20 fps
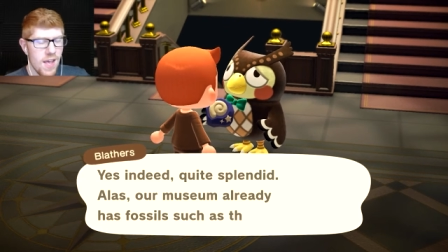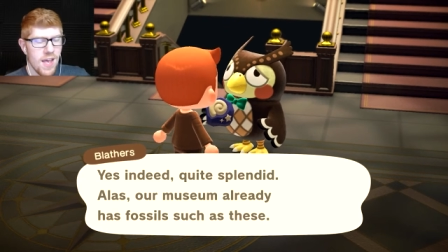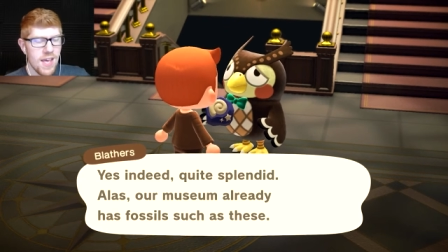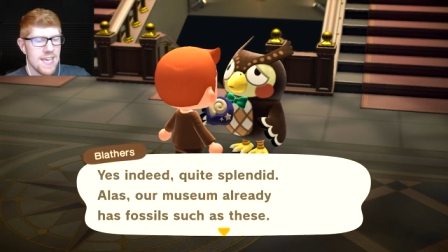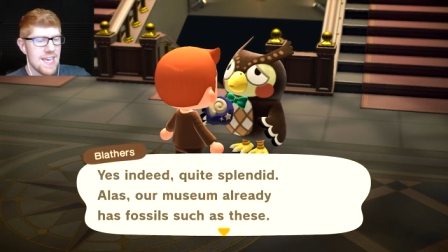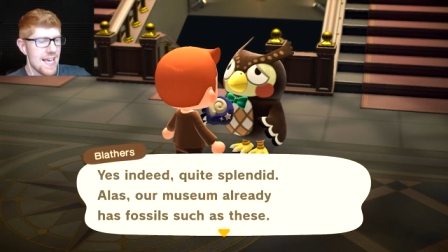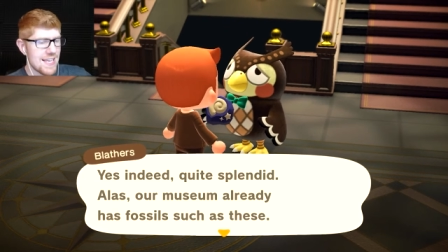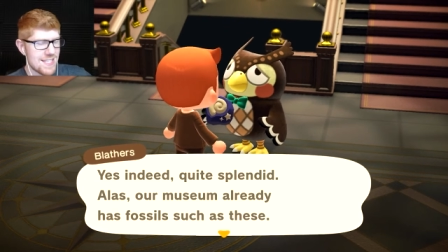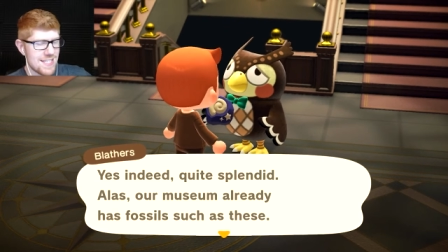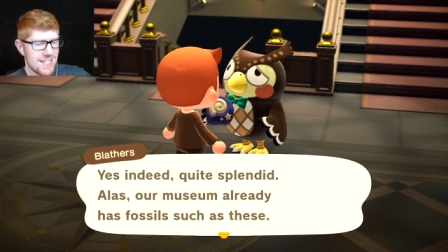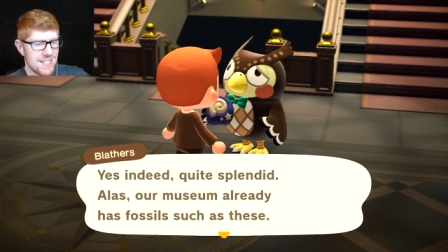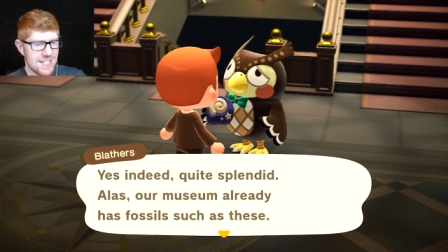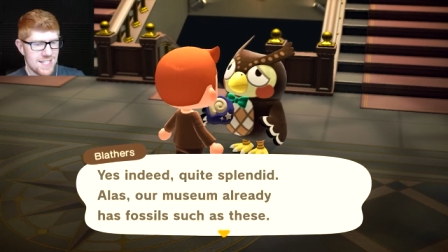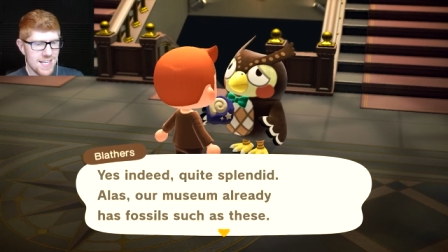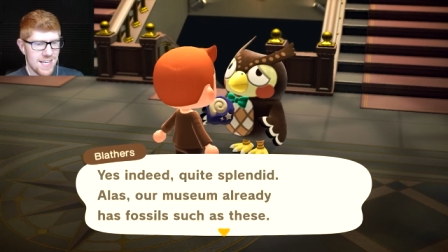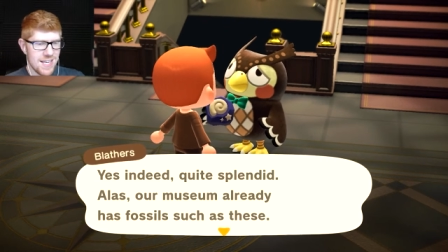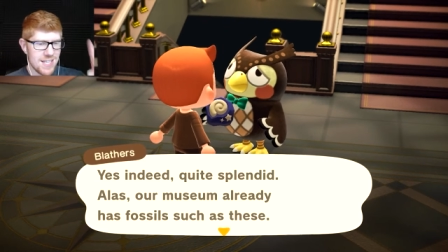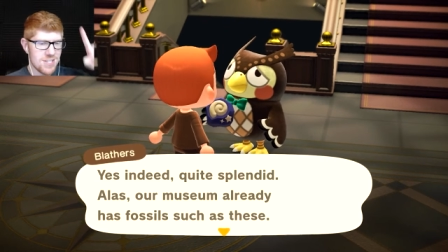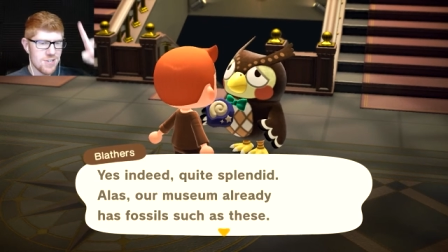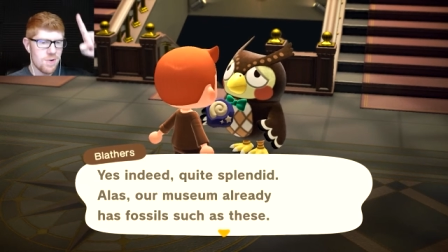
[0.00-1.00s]
Yes,
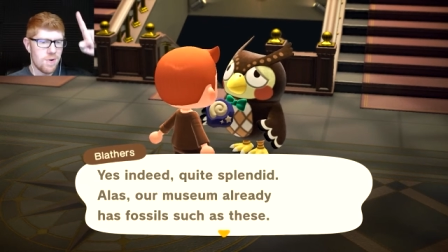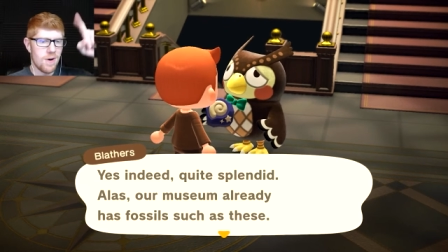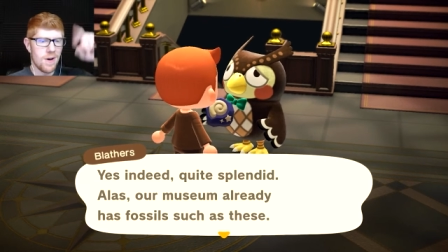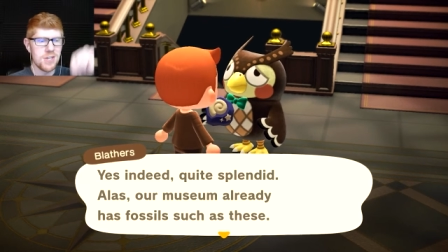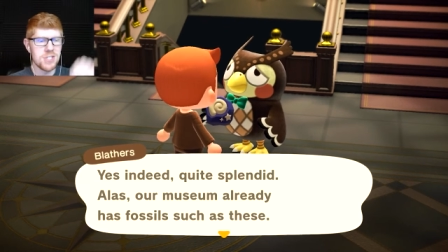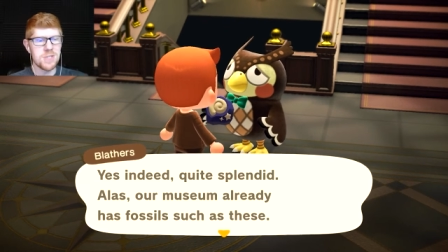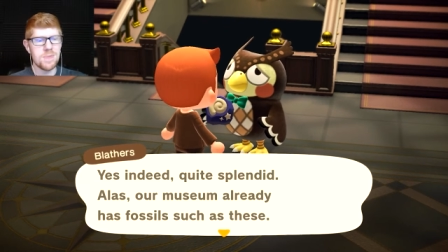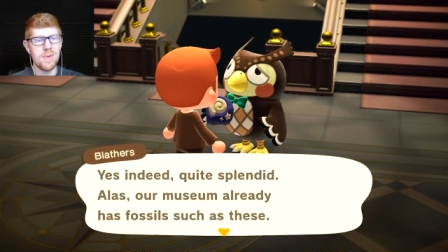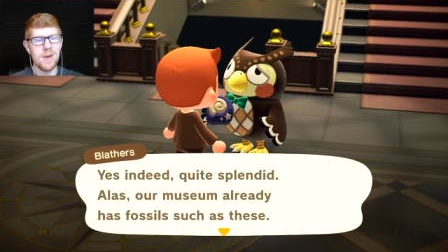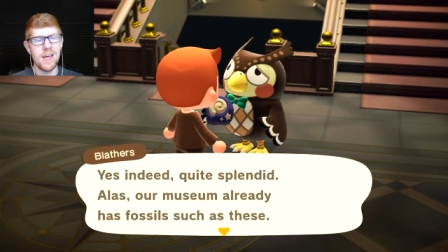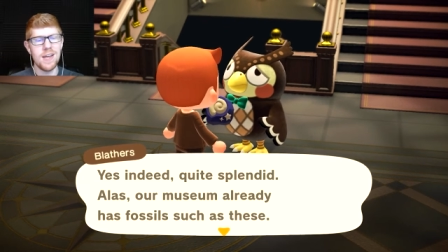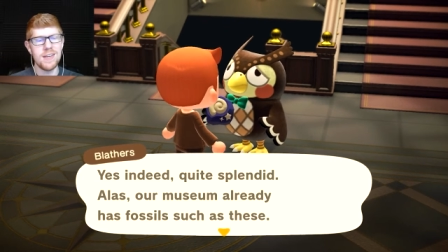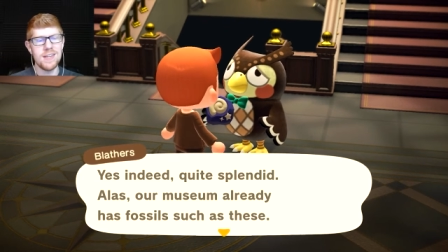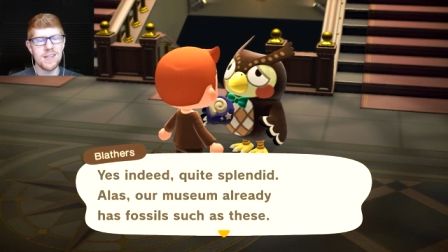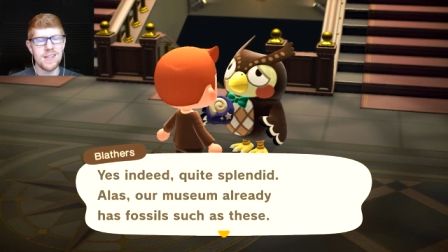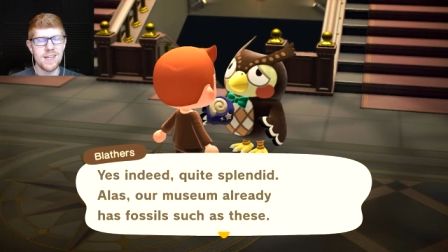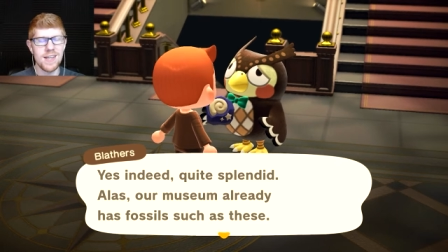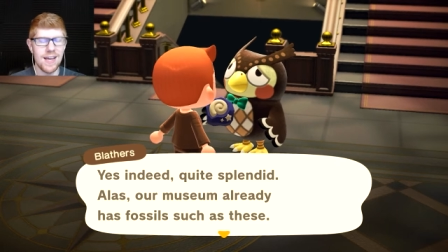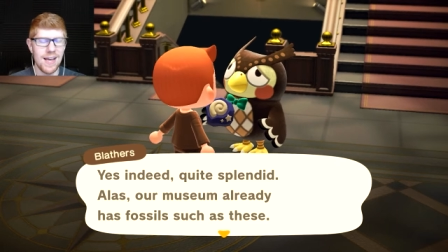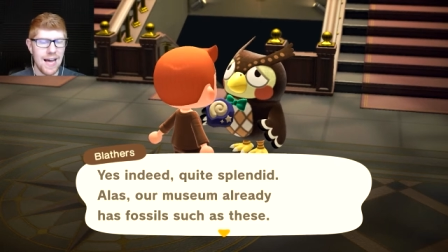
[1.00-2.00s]
indeed, quite
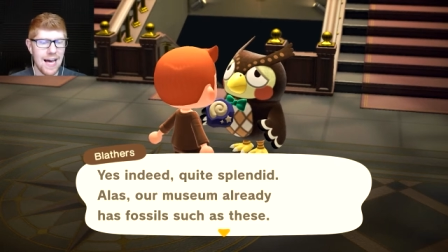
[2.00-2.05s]
splendid.